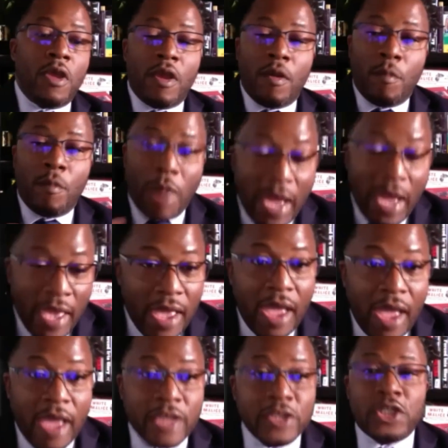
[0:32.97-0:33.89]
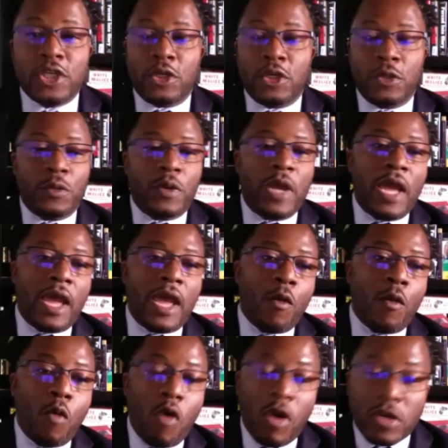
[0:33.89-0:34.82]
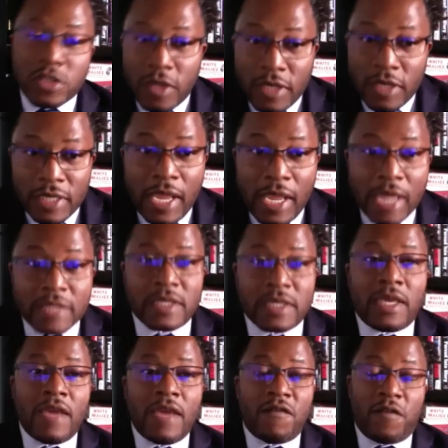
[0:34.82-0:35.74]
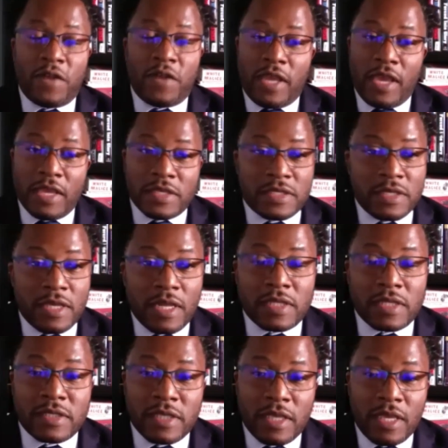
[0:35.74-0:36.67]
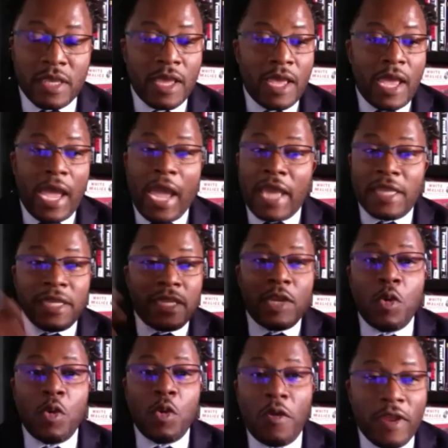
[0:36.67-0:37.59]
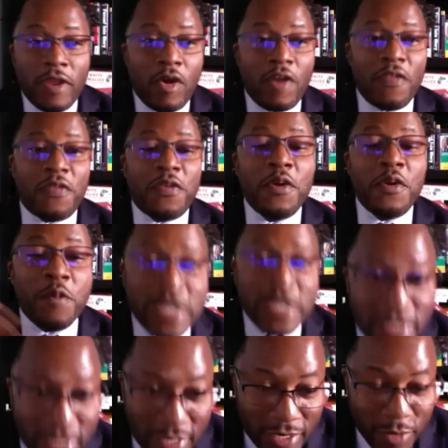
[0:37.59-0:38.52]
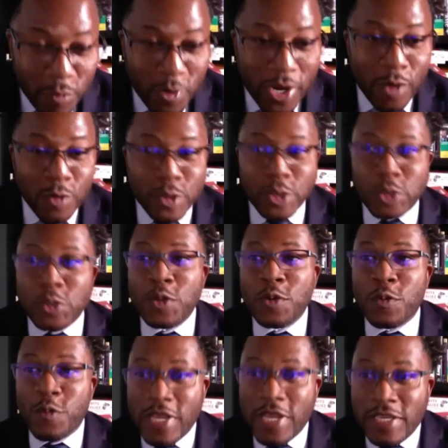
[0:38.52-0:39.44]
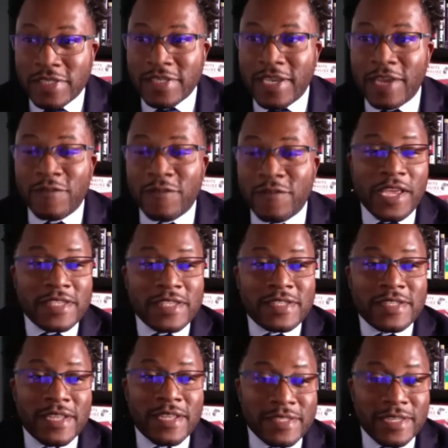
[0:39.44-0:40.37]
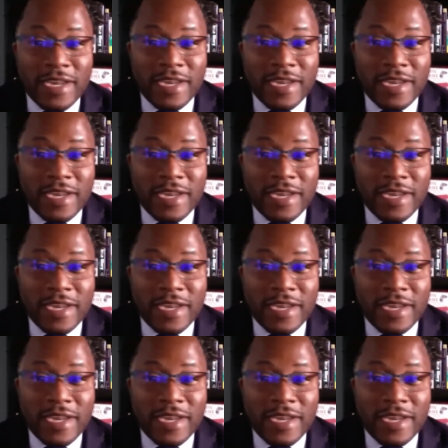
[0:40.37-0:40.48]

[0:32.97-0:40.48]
Maya Angelou worked under Dr. King for the SCLC. I didn't know that until recently when I was doing research for the SCLC that